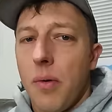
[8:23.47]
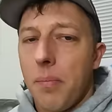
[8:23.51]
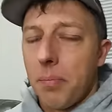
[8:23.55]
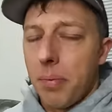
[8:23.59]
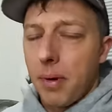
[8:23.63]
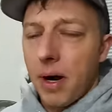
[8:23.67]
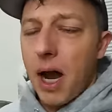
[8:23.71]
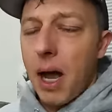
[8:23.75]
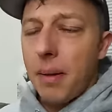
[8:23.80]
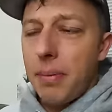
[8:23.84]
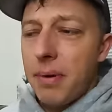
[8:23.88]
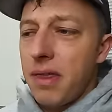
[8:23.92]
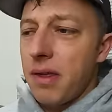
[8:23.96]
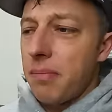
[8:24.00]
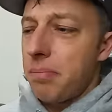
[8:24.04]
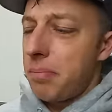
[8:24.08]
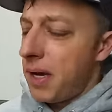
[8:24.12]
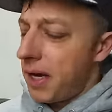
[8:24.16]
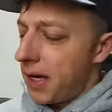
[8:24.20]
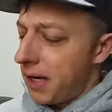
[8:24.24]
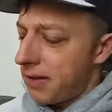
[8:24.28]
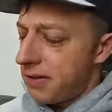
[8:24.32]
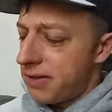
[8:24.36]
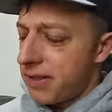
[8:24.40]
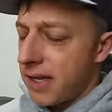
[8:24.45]
Probably the
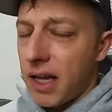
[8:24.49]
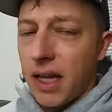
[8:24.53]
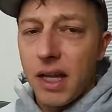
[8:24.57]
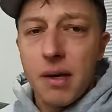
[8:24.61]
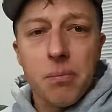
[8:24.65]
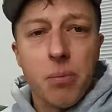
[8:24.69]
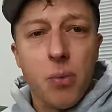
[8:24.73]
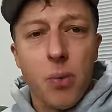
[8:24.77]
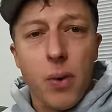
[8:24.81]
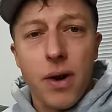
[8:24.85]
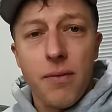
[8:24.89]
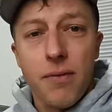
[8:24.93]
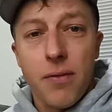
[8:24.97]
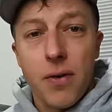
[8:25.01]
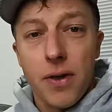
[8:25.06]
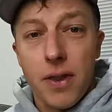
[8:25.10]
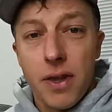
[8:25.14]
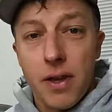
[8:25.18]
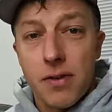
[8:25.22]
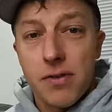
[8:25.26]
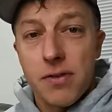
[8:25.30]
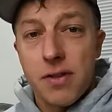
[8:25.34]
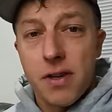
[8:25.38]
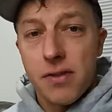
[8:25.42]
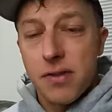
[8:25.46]
biggest selling point for
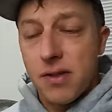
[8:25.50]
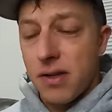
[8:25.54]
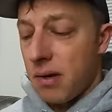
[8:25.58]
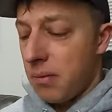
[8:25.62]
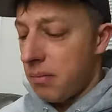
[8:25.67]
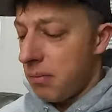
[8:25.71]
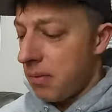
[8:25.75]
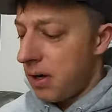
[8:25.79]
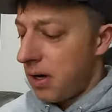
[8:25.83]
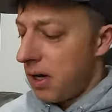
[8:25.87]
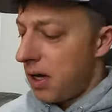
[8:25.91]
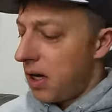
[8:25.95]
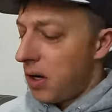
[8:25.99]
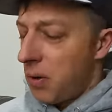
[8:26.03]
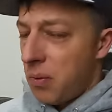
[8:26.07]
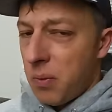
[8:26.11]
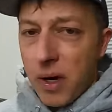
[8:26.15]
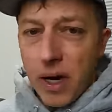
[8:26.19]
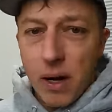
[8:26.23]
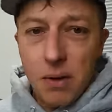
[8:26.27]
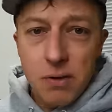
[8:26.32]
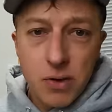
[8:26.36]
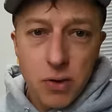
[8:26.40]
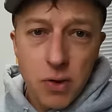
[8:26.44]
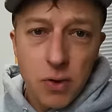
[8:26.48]
this system
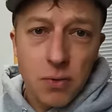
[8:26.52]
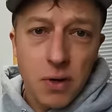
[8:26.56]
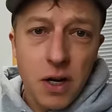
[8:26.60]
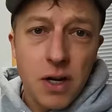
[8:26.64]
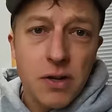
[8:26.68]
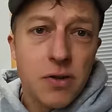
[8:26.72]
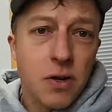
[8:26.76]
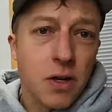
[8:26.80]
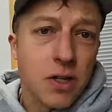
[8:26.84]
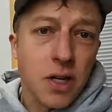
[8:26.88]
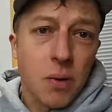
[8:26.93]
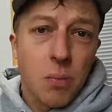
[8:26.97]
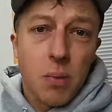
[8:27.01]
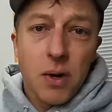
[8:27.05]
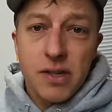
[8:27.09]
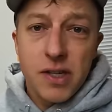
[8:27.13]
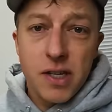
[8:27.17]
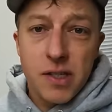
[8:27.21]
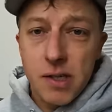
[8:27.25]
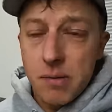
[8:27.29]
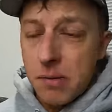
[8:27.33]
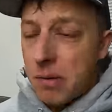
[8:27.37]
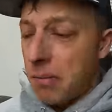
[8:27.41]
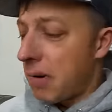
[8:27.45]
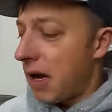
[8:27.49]
when I was doing research on what
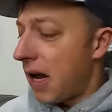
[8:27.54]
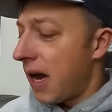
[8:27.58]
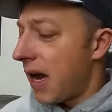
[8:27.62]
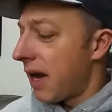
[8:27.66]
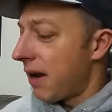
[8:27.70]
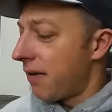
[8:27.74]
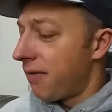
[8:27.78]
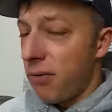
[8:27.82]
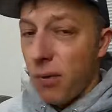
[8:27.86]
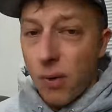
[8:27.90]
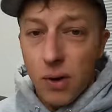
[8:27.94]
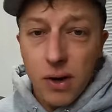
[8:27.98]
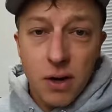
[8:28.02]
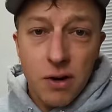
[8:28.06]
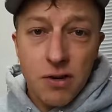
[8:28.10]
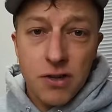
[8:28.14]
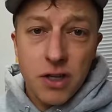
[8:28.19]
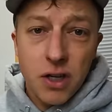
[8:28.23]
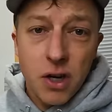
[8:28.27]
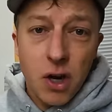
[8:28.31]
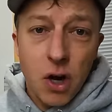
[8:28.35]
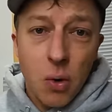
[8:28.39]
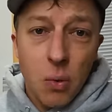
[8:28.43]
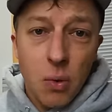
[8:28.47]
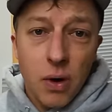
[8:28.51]
system to buy four years
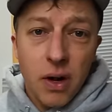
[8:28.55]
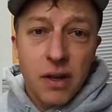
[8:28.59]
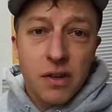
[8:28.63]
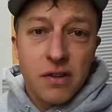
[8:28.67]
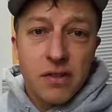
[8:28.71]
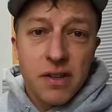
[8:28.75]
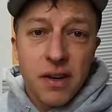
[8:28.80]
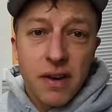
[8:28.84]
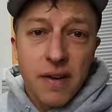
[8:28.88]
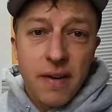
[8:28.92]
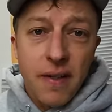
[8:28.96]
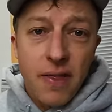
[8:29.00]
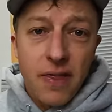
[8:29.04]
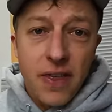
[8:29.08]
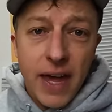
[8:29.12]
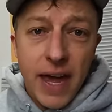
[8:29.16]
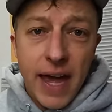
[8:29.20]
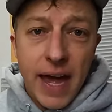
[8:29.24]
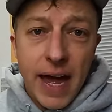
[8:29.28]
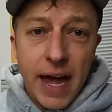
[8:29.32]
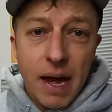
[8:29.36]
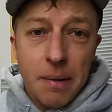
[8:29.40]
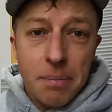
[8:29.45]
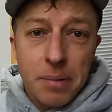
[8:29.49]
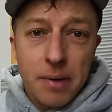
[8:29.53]
ago was the
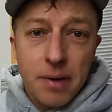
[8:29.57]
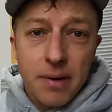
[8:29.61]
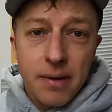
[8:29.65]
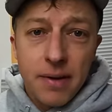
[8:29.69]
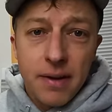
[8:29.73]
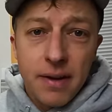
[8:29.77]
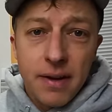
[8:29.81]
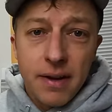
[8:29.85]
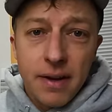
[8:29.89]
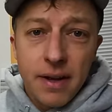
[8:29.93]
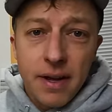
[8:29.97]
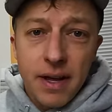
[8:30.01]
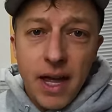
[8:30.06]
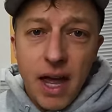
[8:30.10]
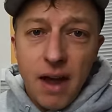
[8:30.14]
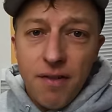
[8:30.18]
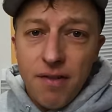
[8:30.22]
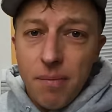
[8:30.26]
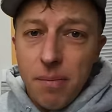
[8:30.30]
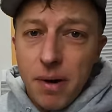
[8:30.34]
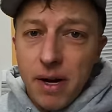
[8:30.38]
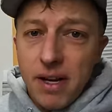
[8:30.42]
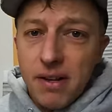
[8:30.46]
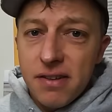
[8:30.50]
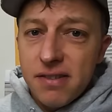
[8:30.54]
app.
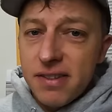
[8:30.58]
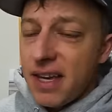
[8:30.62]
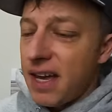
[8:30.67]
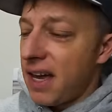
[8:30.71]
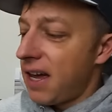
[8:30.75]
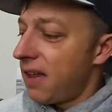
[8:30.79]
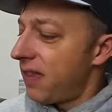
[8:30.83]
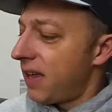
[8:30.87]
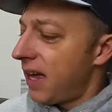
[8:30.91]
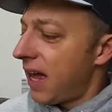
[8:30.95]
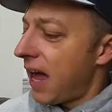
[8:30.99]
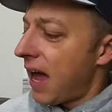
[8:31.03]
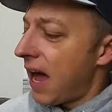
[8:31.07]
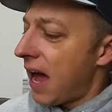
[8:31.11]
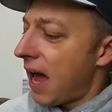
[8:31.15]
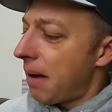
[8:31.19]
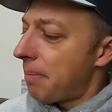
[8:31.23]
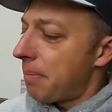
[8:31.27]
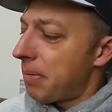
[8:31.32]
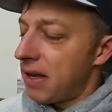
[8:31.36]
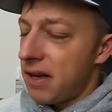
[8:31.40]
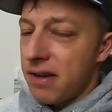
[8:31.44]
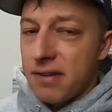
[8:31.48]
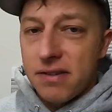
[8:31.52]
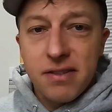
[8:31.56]
Everybody said the
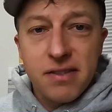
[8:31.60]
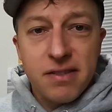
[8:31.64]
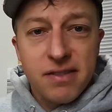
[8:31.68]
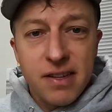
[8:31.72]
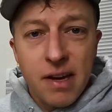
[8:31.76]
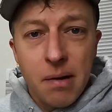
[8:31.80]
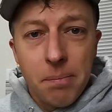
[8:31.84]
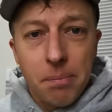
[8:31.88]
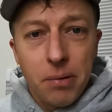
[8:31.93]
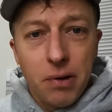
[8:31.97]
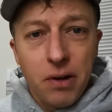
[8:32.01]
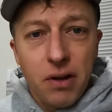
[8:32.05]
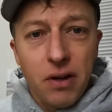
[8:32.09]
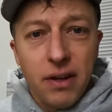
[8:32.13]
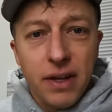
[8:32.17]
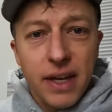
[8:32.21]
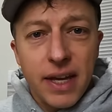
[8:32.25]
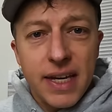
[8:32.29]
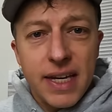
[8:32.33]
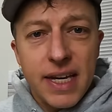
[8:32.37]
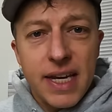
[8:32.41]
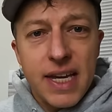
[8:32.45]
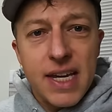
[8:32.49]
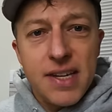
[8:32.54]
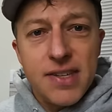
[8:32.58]
app is simple
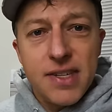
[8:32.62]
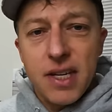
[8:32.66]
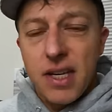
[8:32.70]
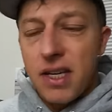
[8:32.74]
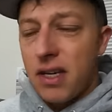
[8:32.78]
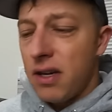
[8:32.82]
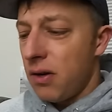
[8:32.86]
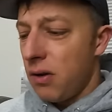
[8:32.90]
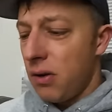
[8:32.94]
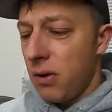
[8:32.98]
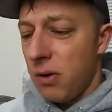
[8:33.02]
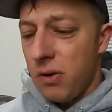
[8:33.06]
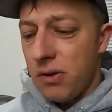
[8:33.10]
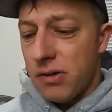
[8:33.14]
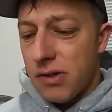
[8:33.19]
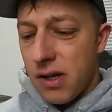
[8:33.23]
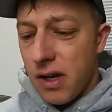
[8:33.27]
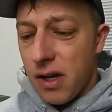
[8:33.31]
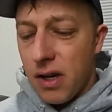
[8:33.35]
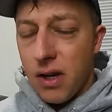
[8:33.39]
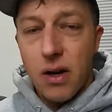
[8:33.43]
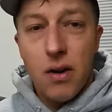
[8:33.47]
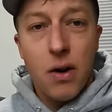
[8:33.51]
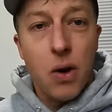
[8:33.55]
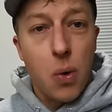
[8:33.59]
and easy to use,
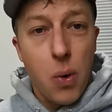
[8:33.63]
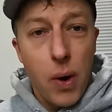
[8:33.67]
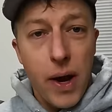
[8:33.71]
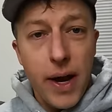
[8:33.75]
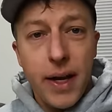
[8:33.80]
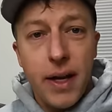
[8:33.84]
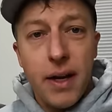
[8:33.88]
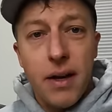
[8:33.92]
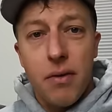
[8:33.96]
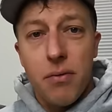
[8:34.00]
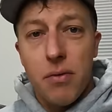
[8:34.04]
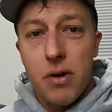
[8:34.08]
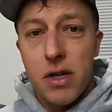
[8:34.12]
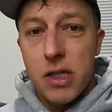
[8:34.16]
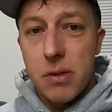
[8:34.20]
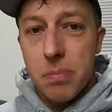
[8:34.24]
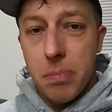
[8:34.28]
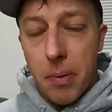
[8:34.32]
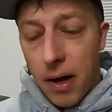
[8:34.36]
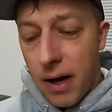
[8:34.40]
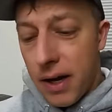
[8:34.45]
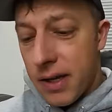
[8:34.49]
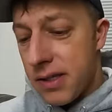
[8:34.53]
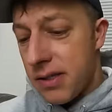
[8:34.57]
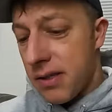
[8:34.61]
quick,
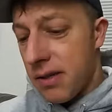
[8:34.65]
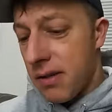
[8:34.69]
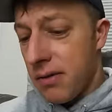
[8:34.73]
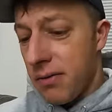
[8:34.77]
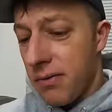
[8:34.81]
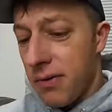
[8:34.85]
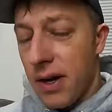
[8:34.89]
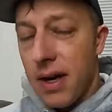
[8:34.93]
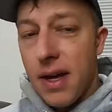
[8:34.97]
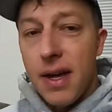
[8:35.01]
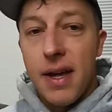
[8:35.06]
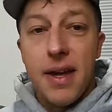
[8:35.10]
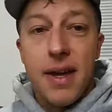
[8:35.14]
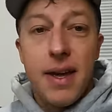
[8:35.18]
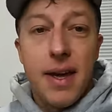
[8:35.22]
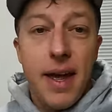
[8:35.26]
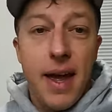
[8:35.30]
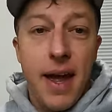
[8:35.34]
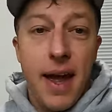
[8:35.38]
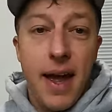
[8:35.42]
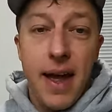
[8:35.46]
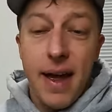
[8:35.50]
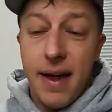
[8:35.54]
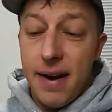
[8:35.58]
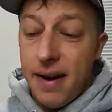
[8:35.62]
responsive,
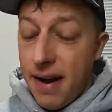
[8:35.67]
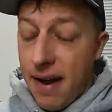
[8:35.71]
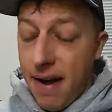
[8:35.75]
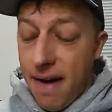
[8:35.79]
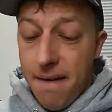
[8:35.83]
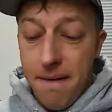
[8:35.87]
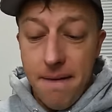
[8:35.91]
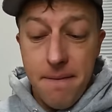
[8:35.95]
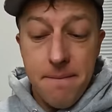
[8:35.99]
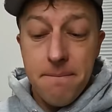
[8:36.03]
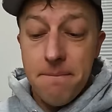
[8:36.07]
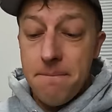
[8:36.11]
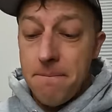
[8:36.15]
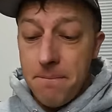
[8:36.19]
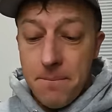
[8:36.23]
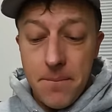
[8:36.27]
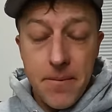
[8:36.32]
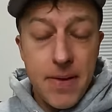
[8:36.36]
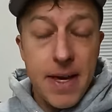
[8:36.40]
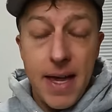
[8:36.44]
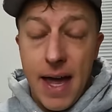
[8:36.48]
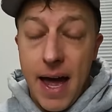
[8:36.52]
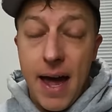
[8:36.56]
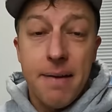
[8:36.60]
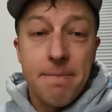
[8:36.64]
and
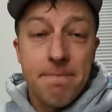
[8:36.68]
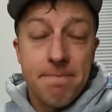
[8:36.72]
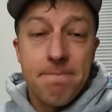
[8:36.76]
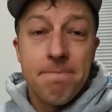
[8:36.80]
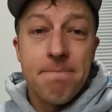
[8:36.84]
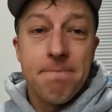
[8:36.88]
yeah,